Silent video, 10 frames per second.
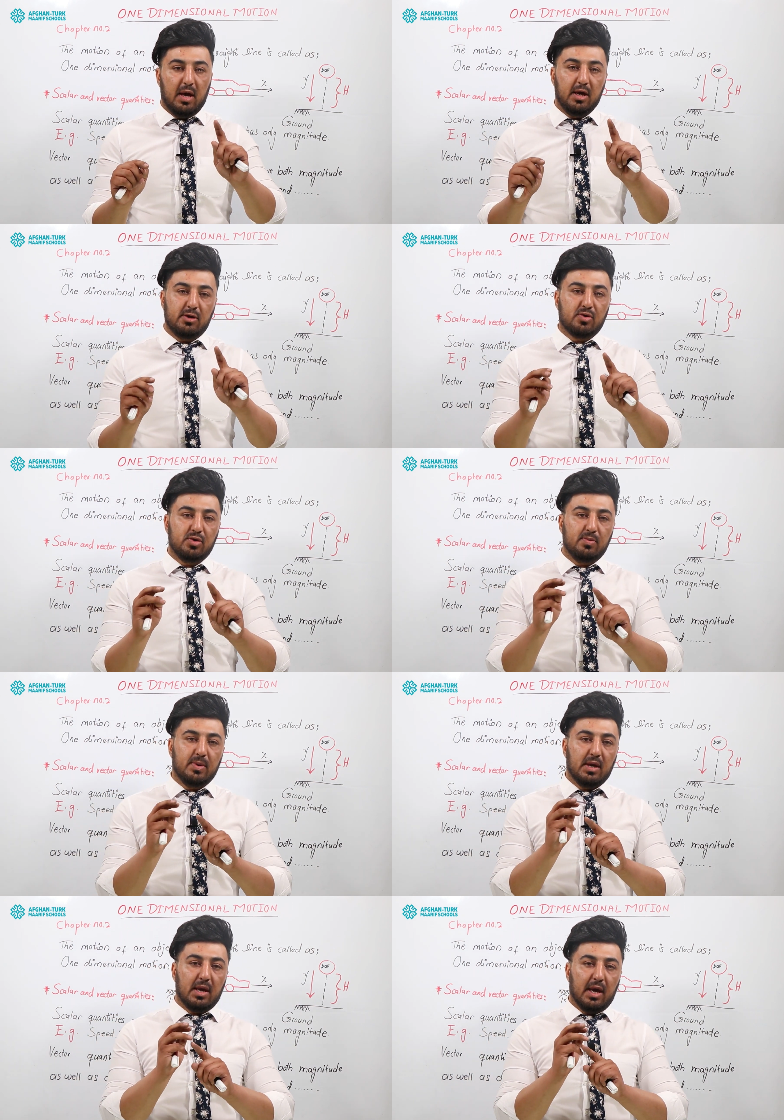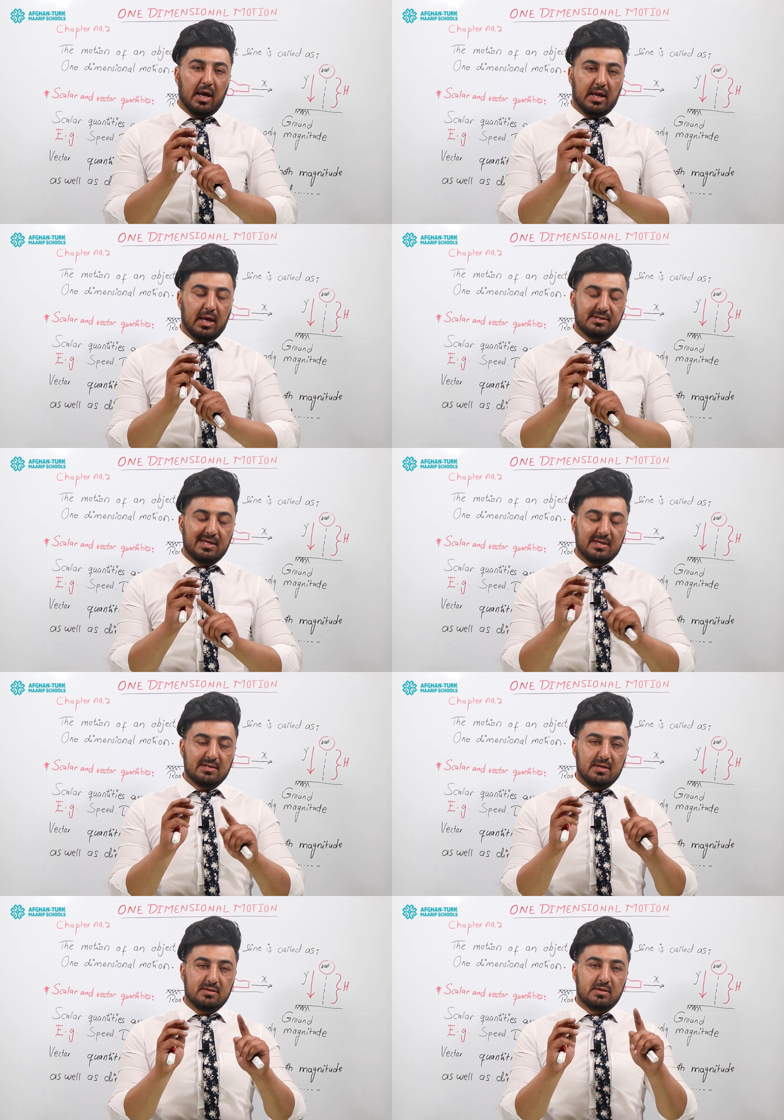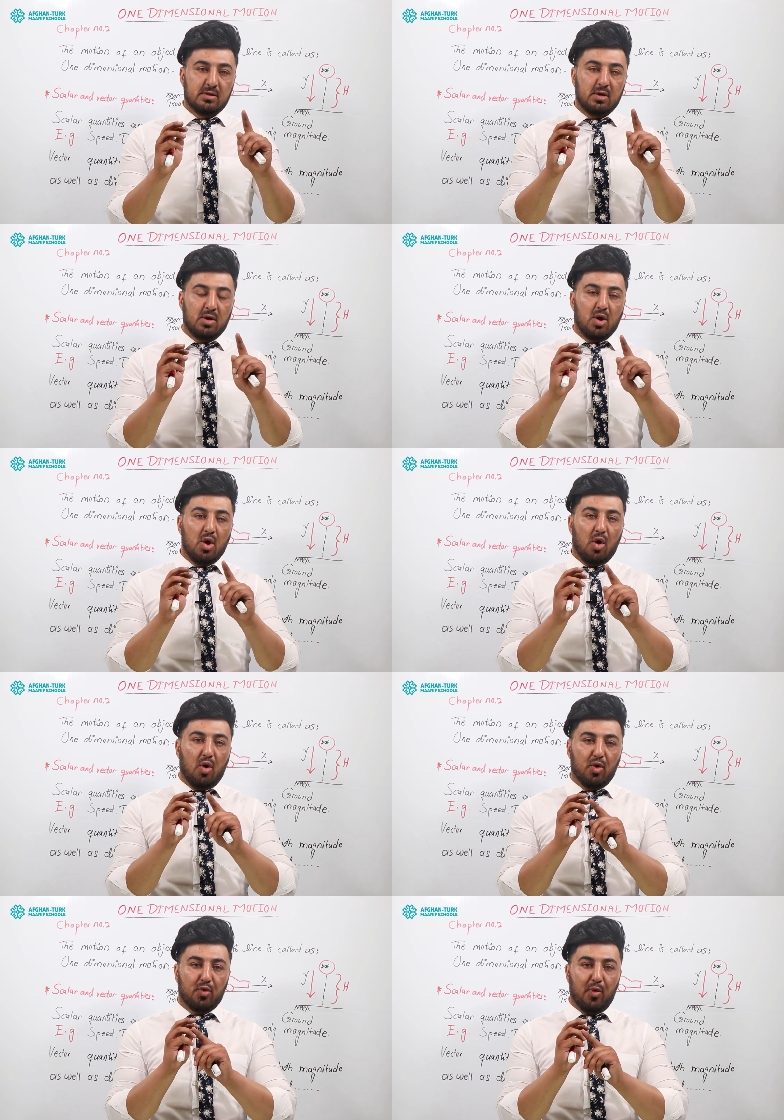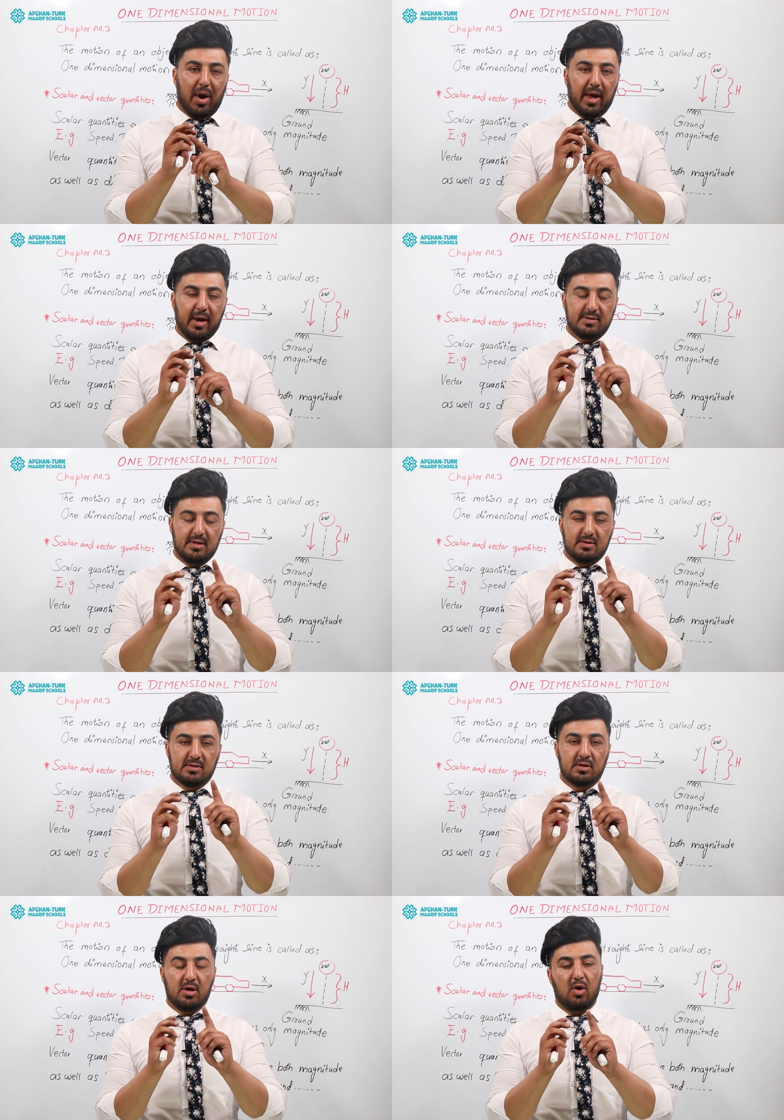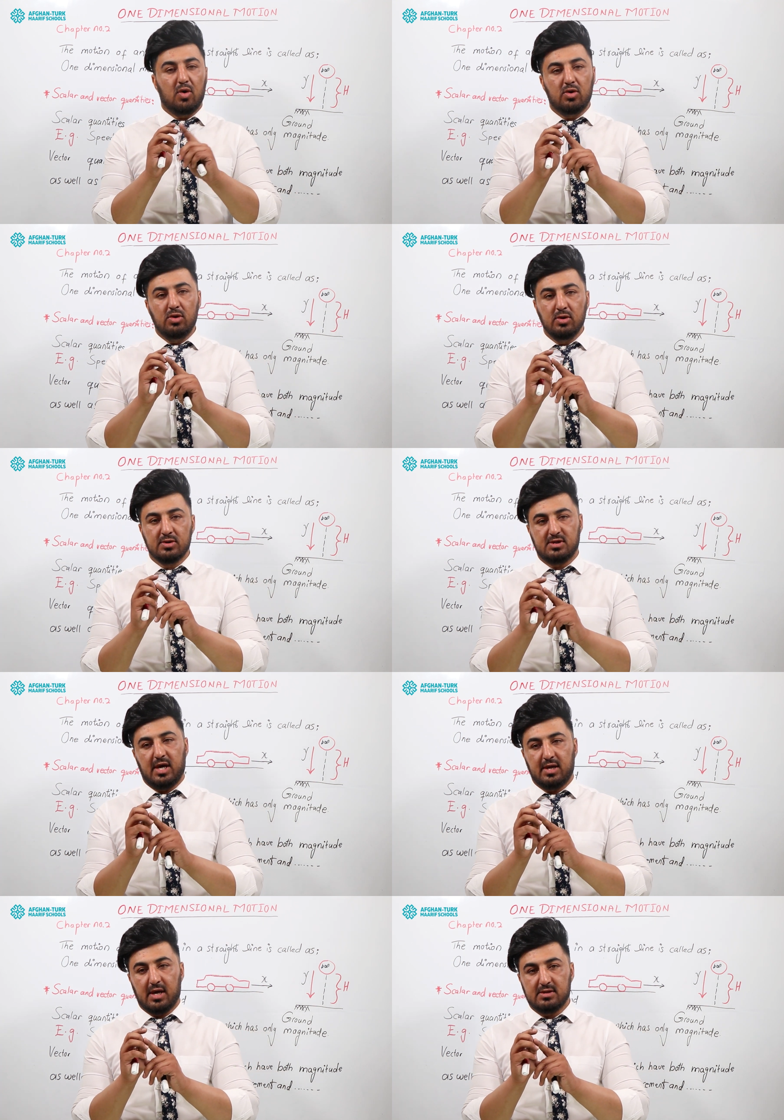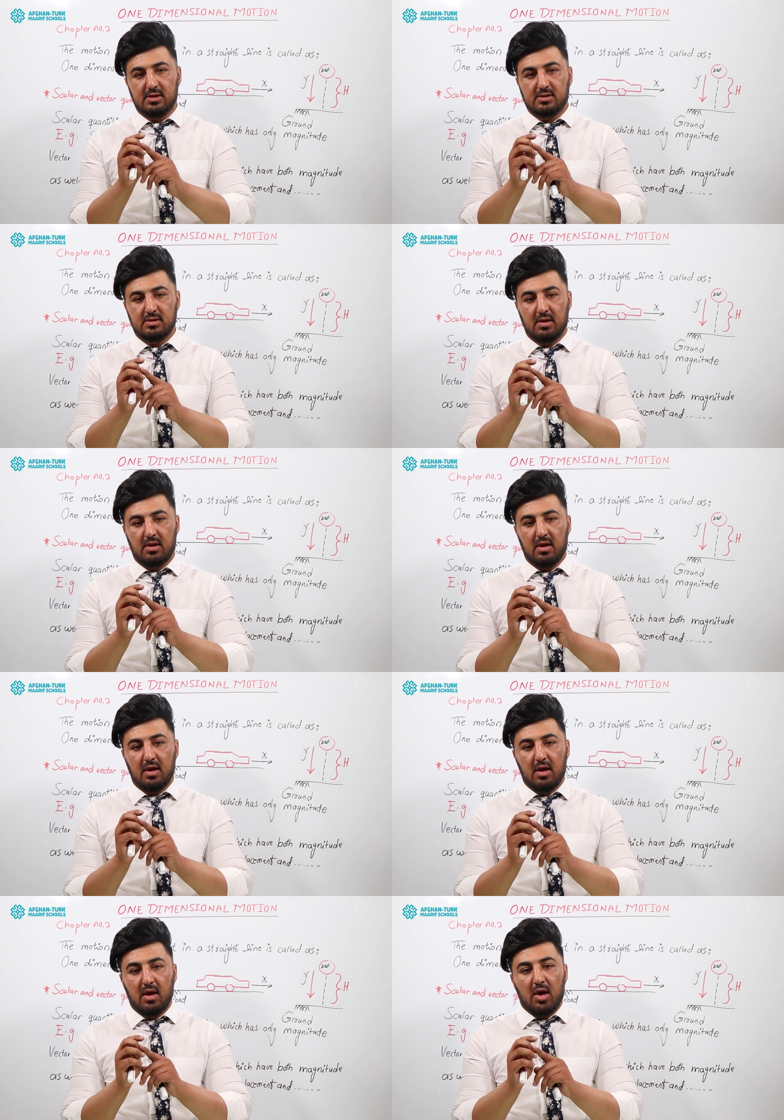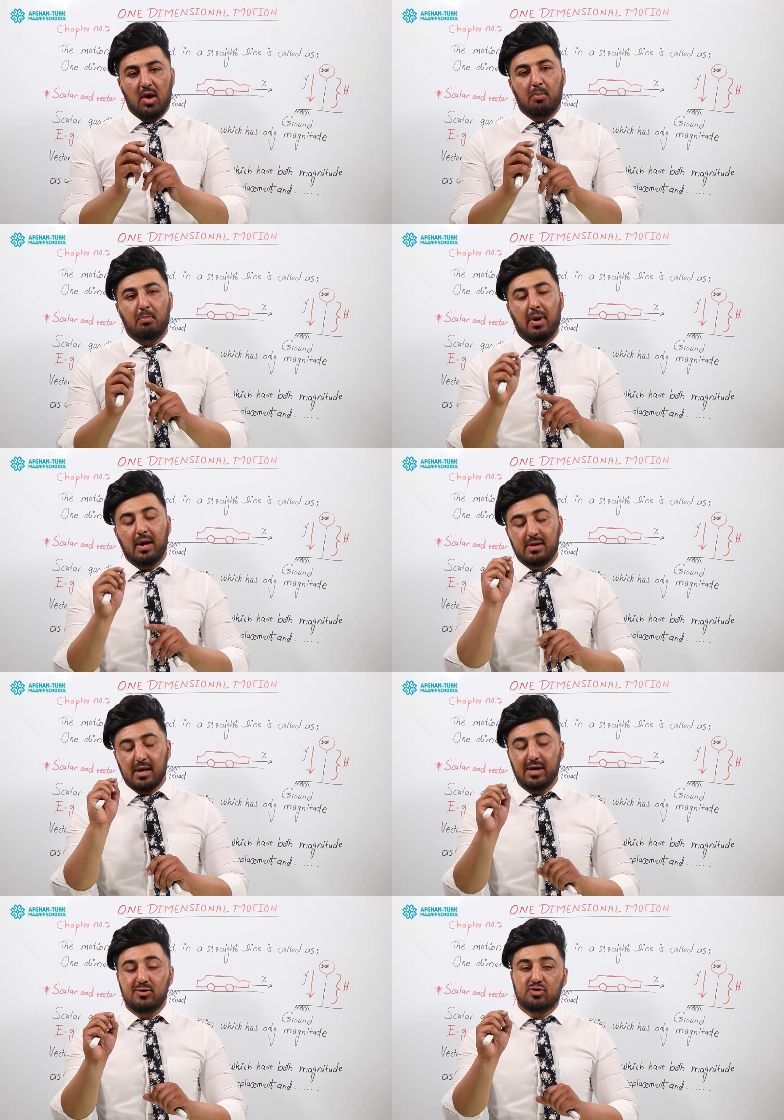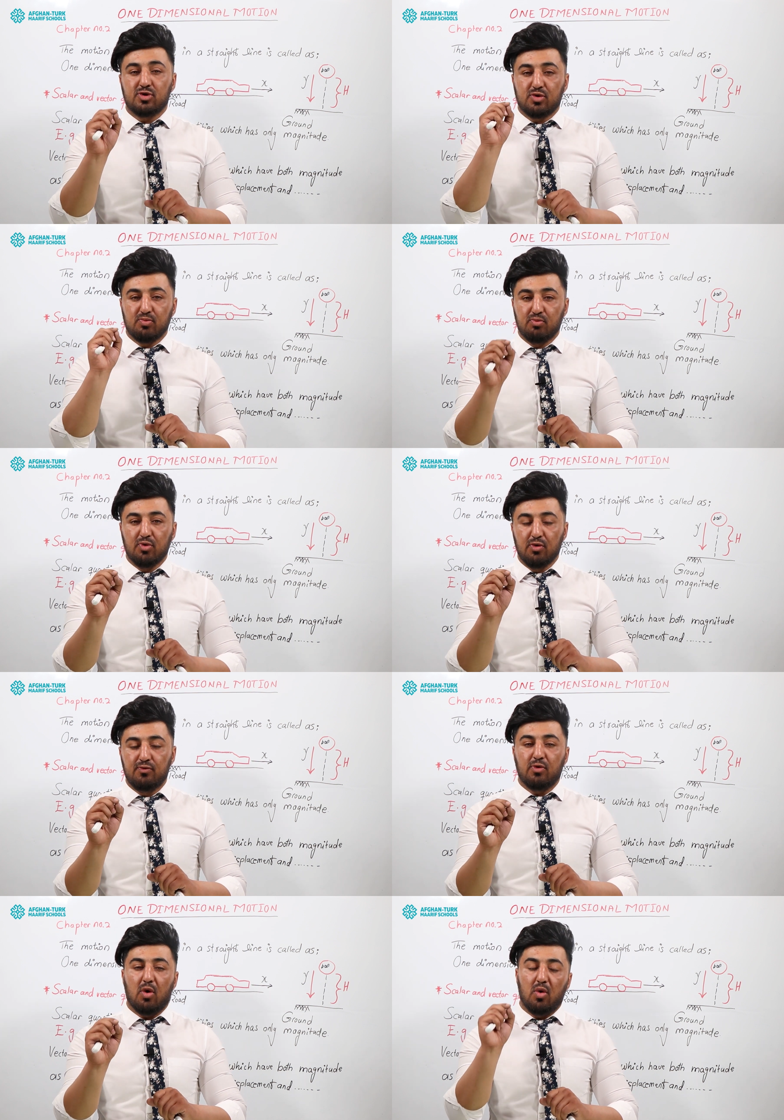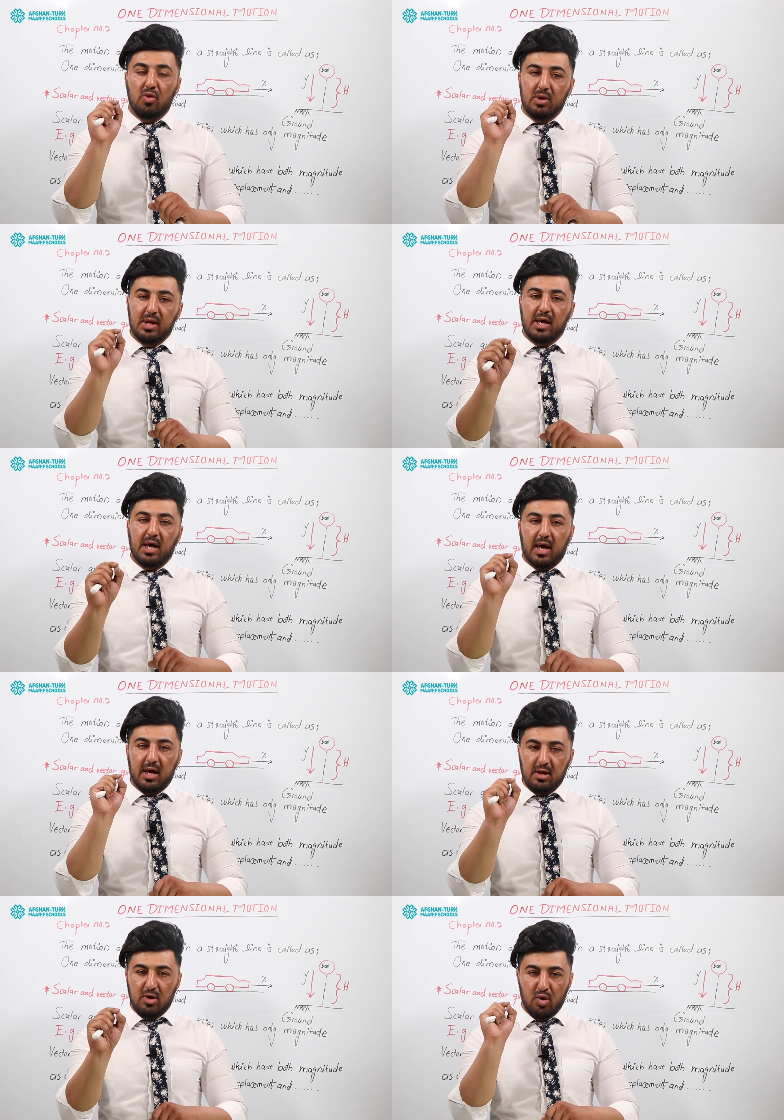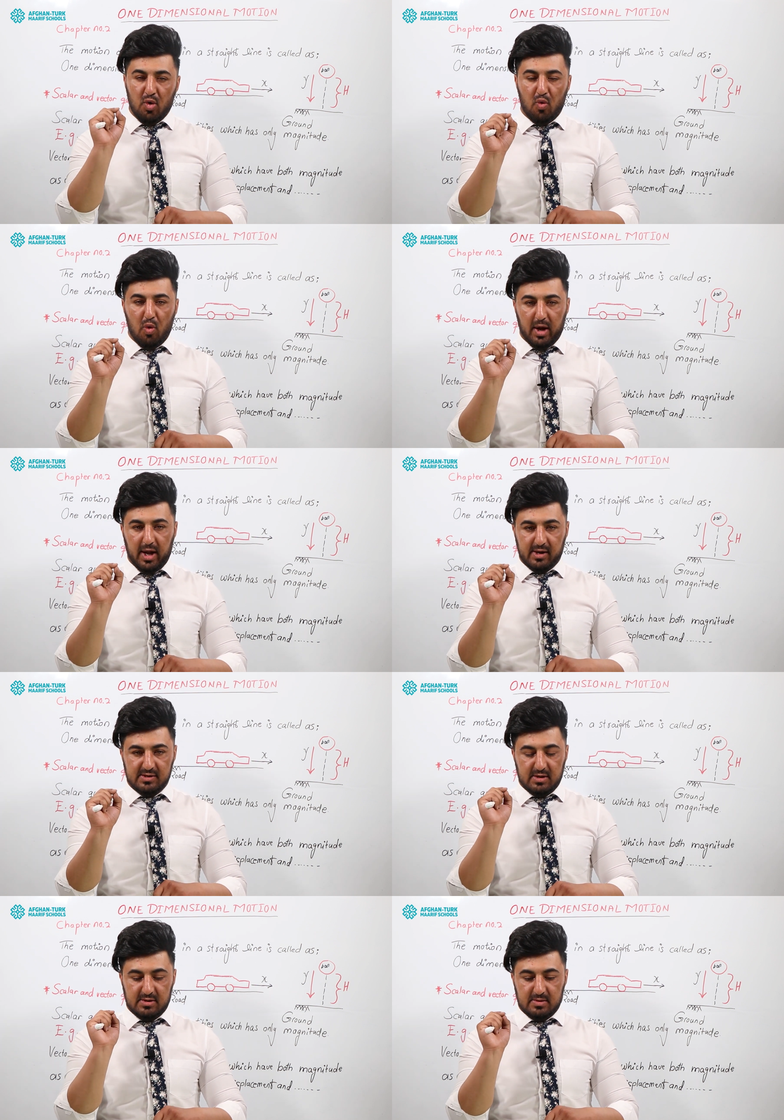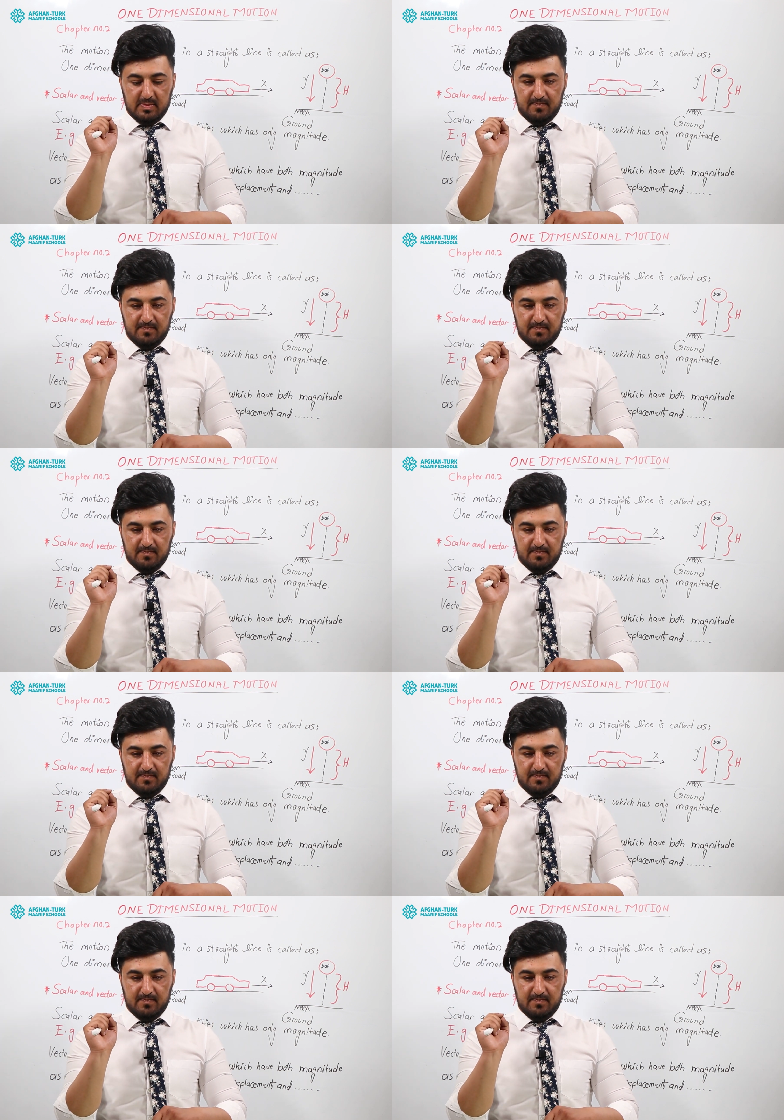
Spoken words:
It could be an x-axis or y-axis or z-axis. But it should move only in one axis.